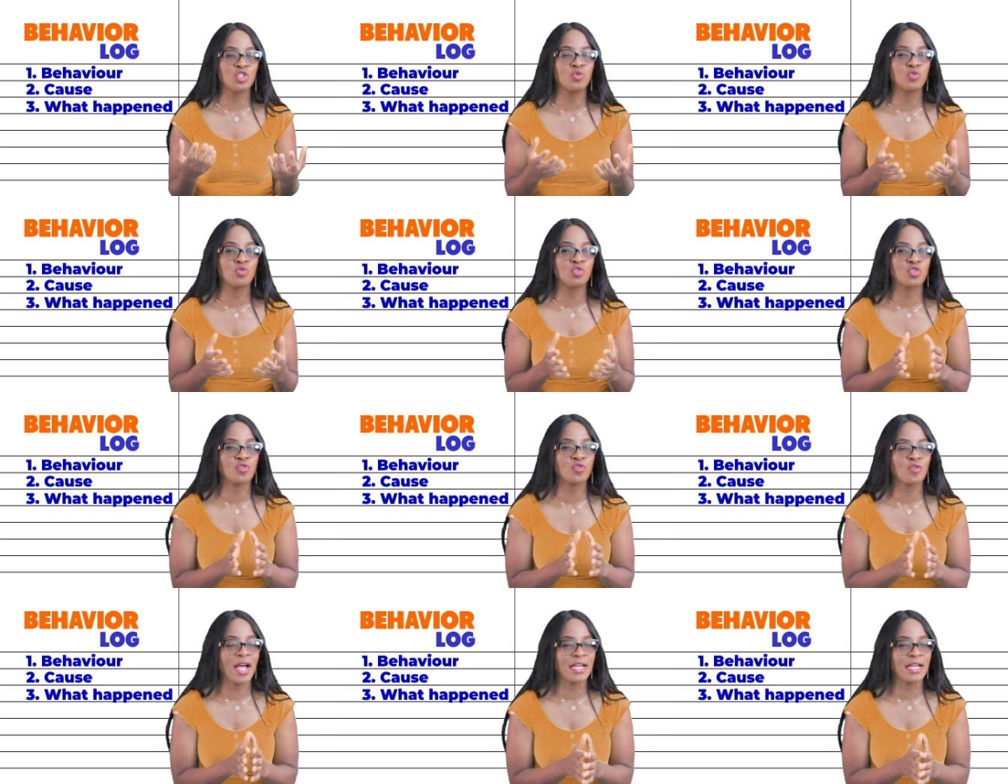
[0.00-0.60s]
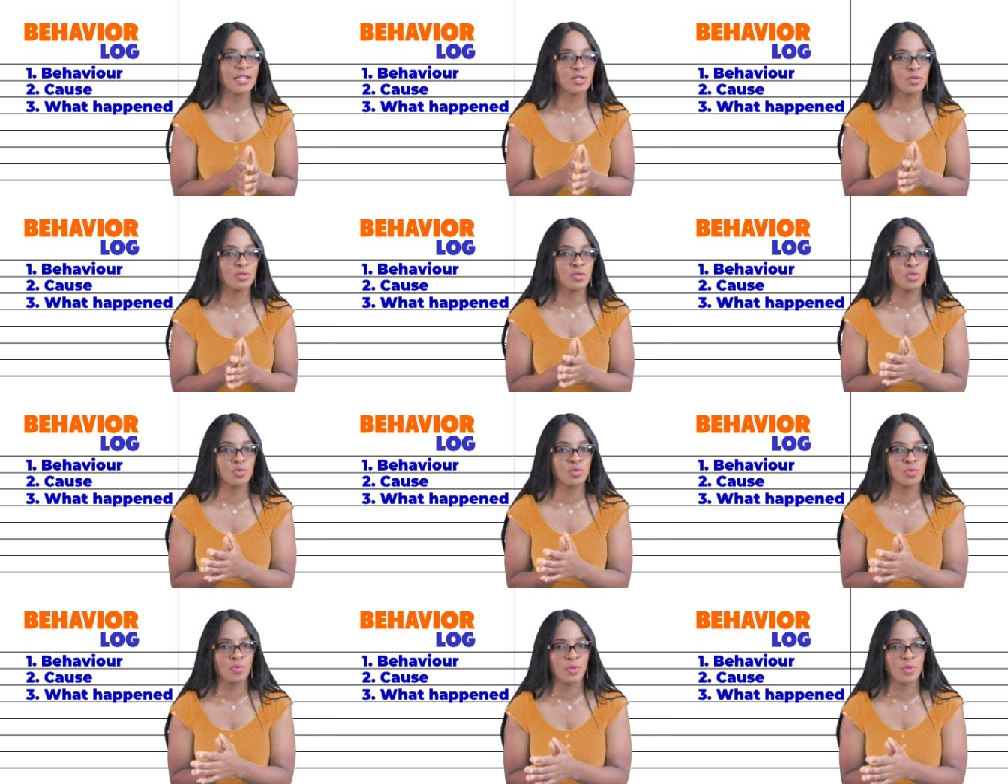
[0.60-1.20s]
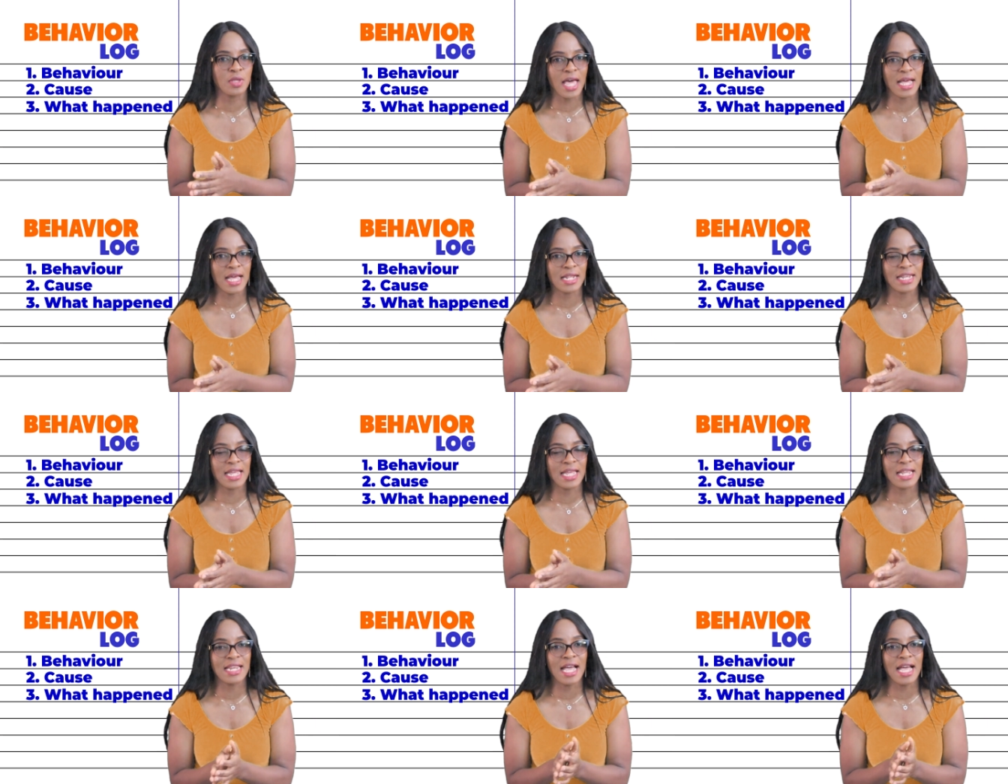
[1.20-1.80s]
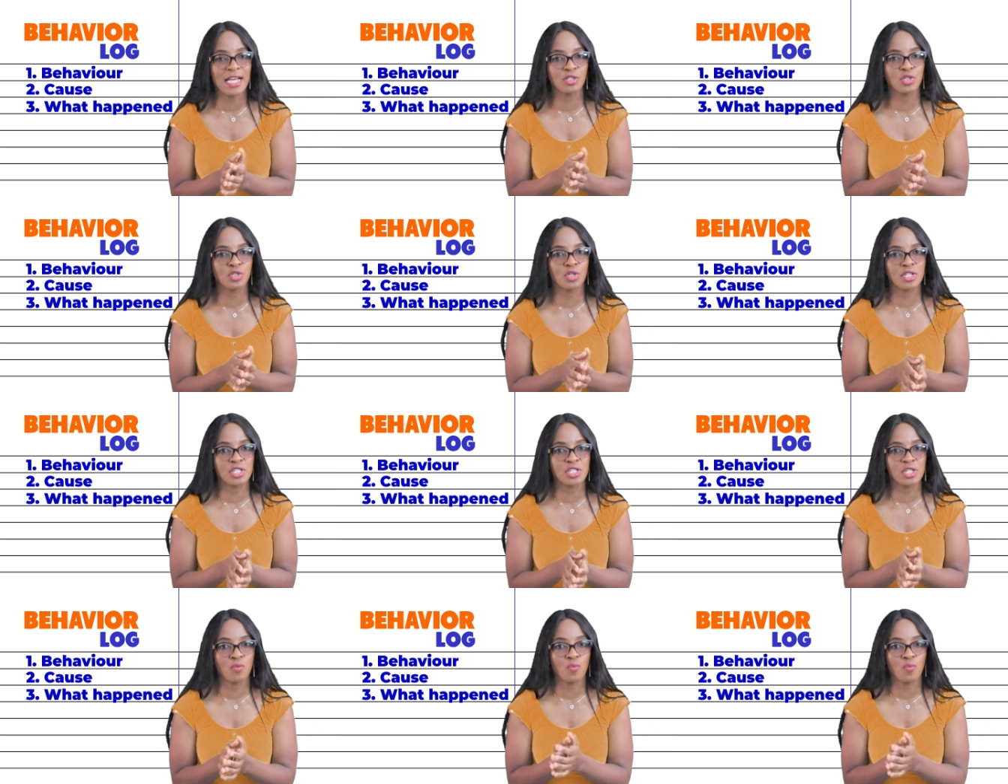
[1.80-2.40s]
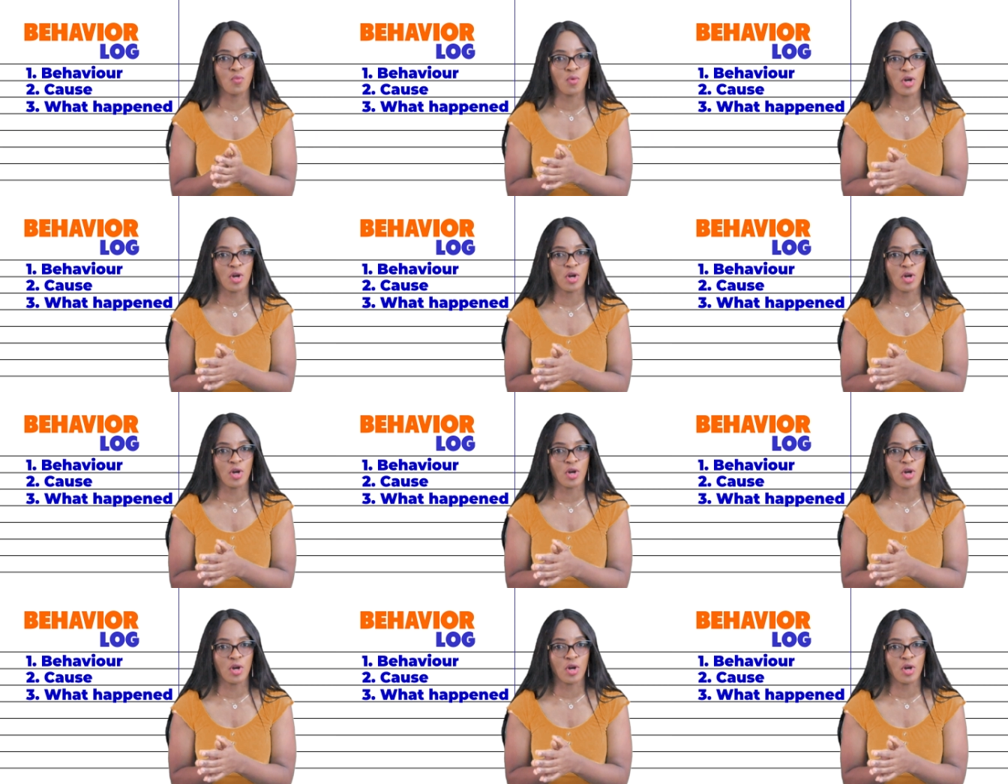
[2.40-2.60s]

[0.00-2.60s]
you try to do that and that doesn't